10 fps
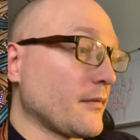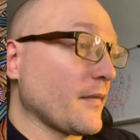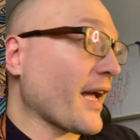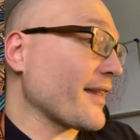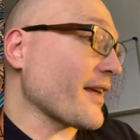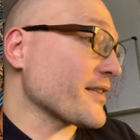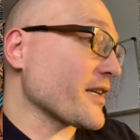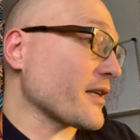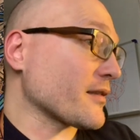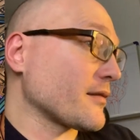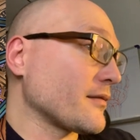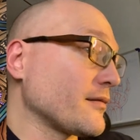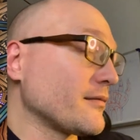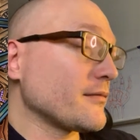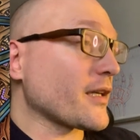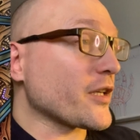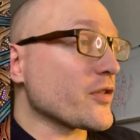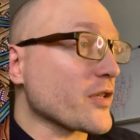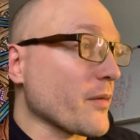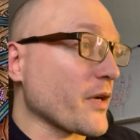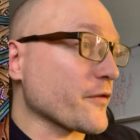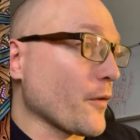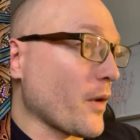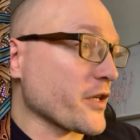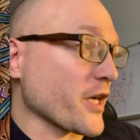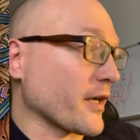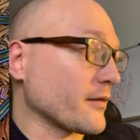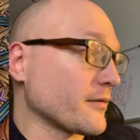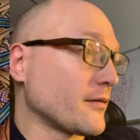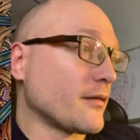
that's it. Thank you so much for watching.